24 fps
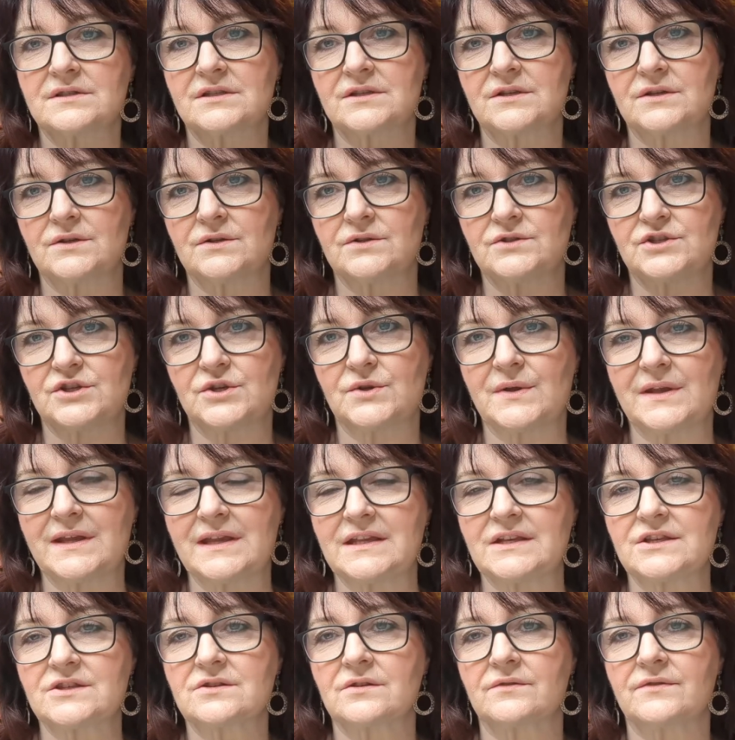to do
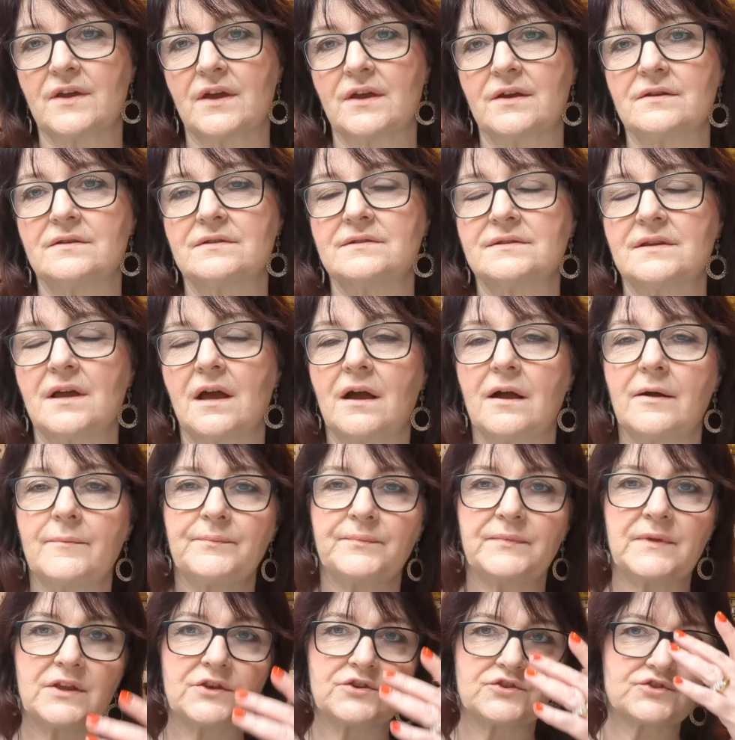each of those
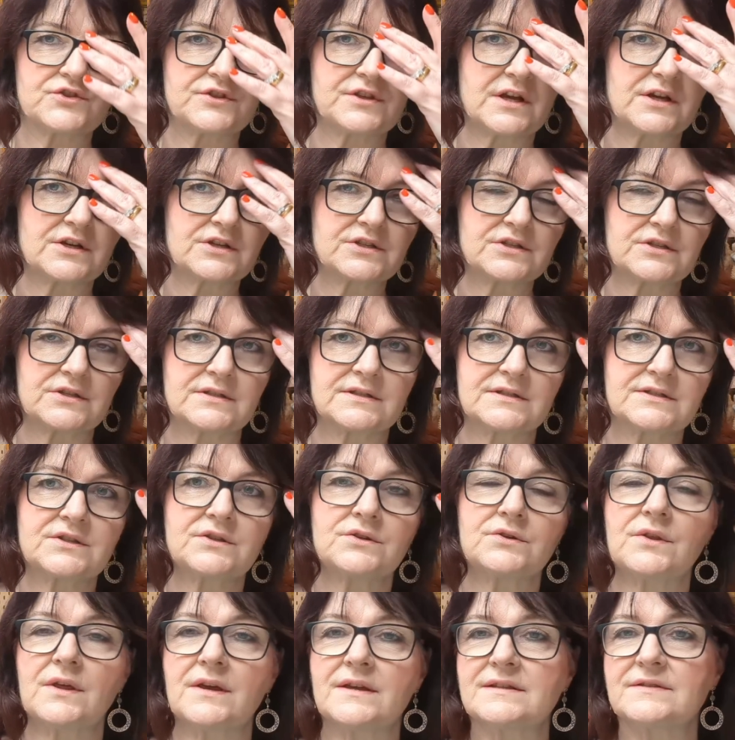introductions
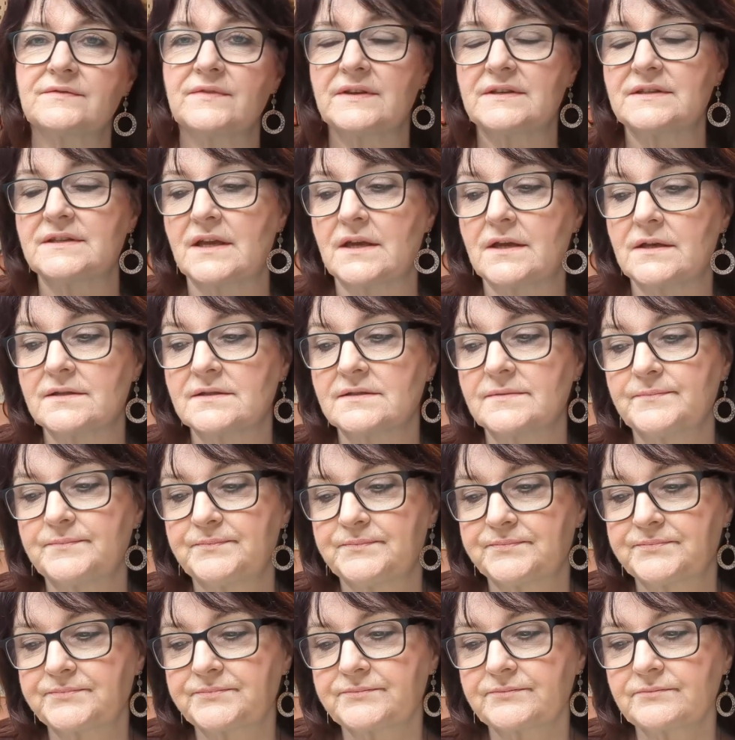to those videos.
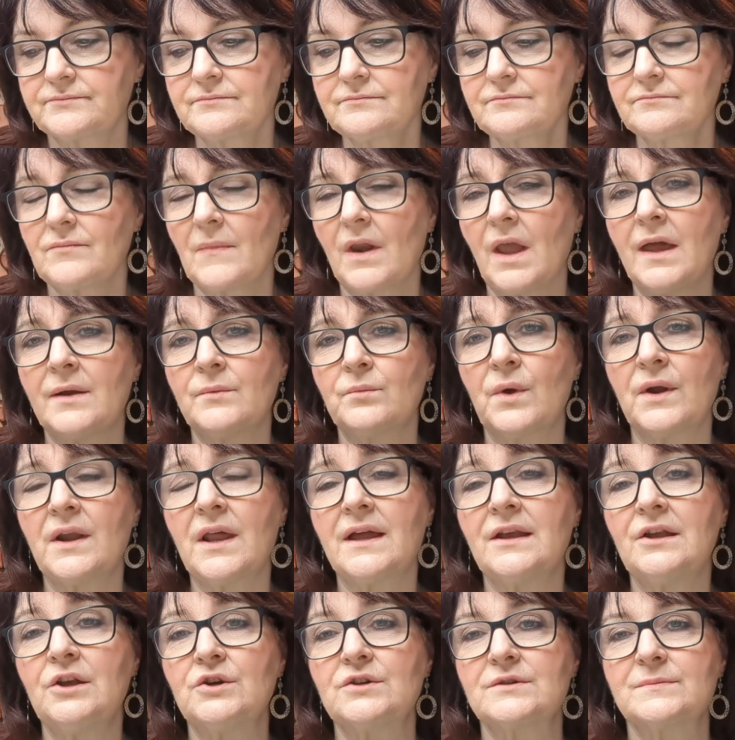And when
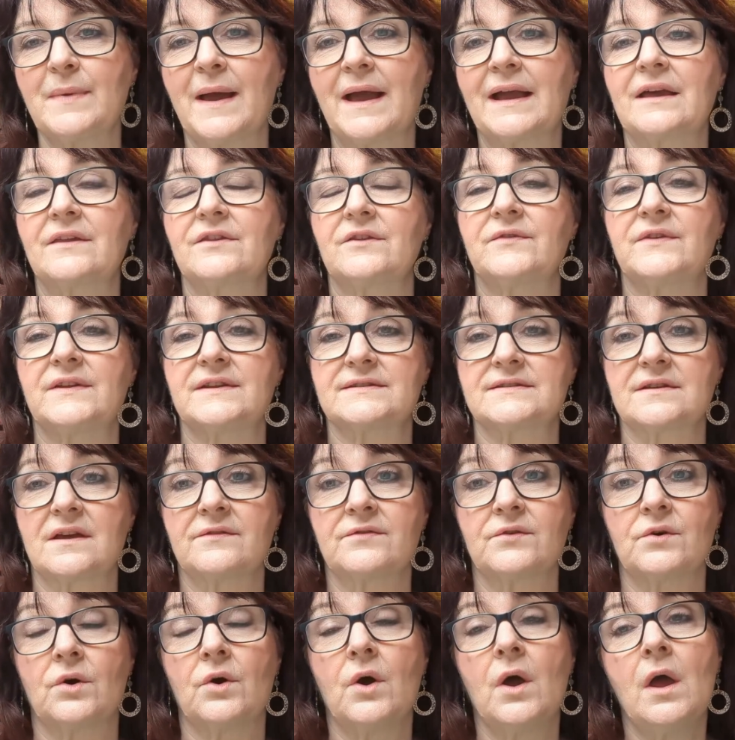I looked back at the videos, I
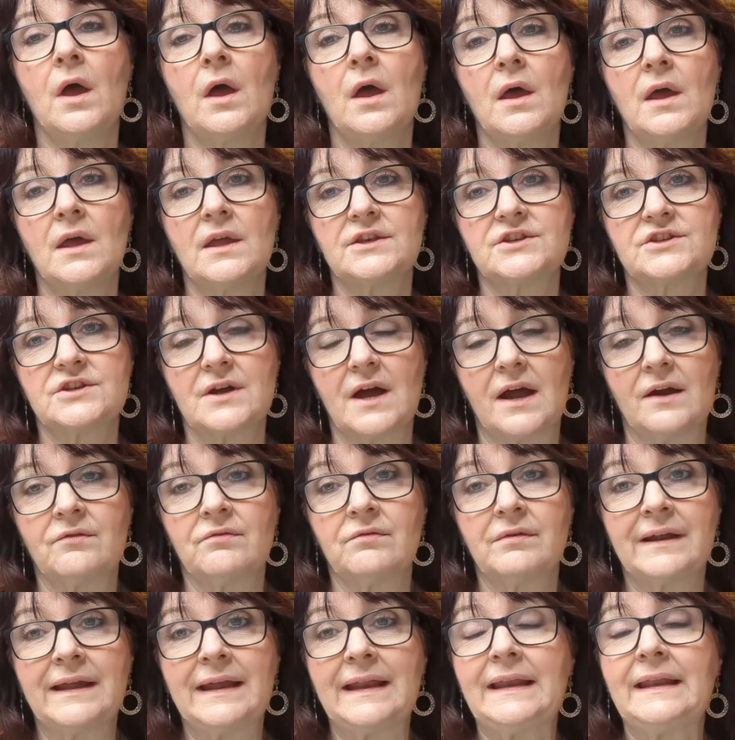thought, do you know, I
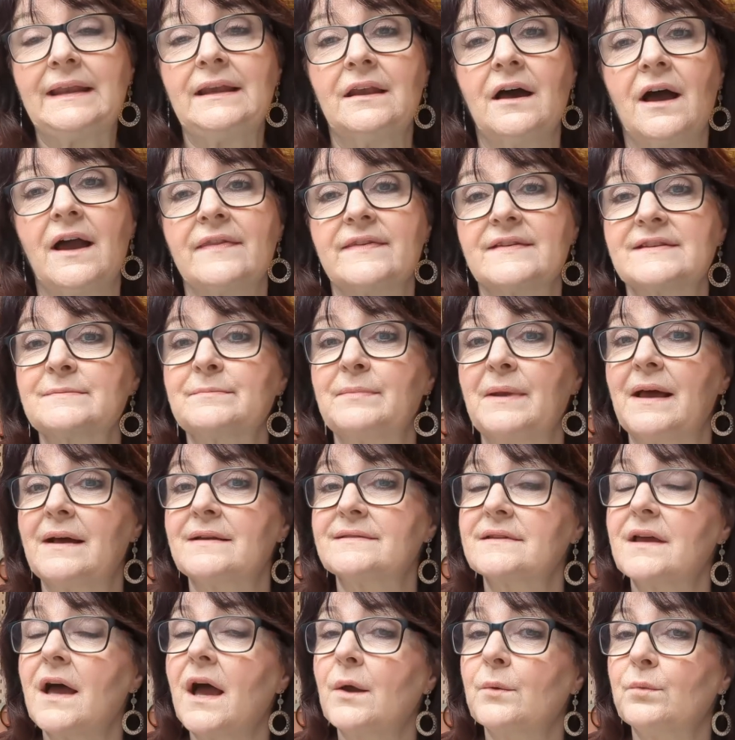really like this
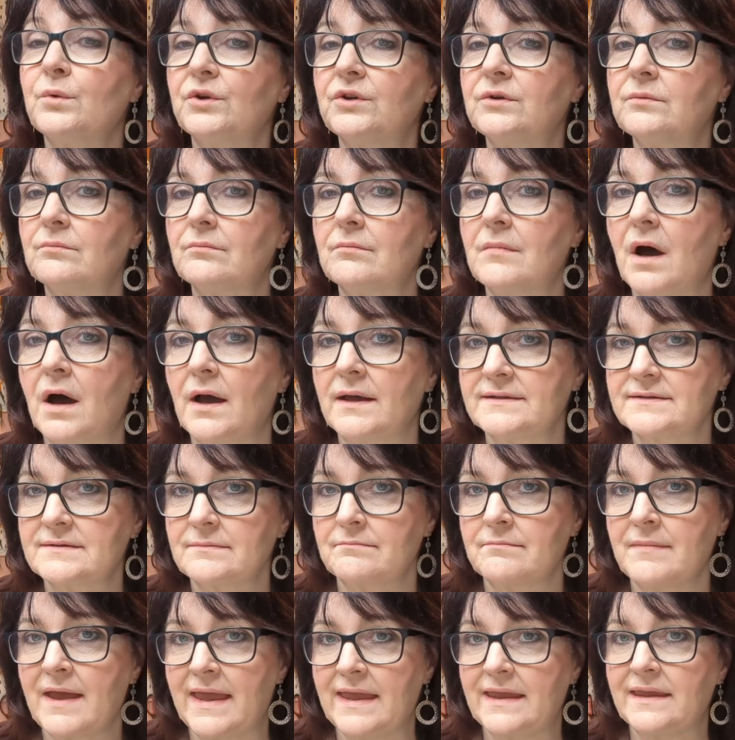blouse. I wouldn't mind
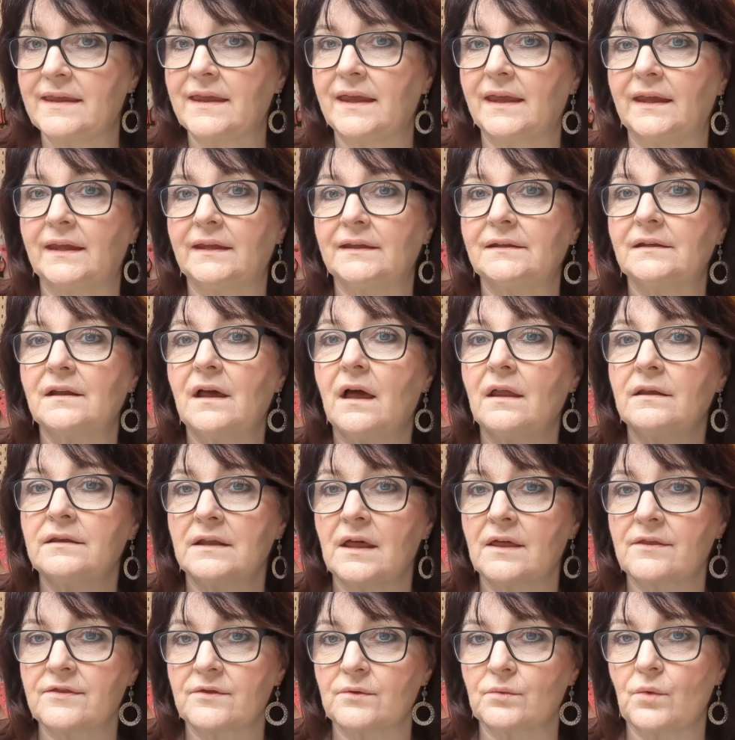making
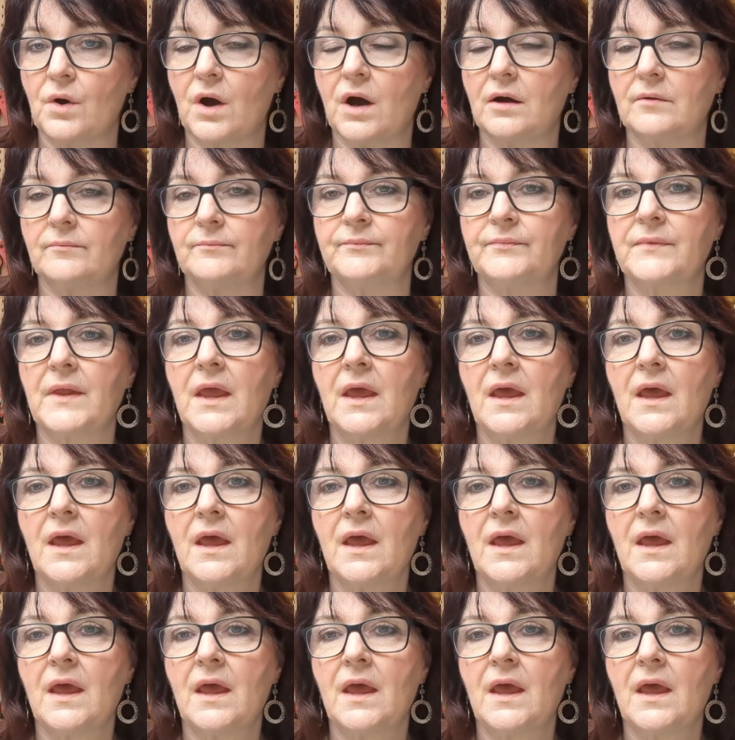another one.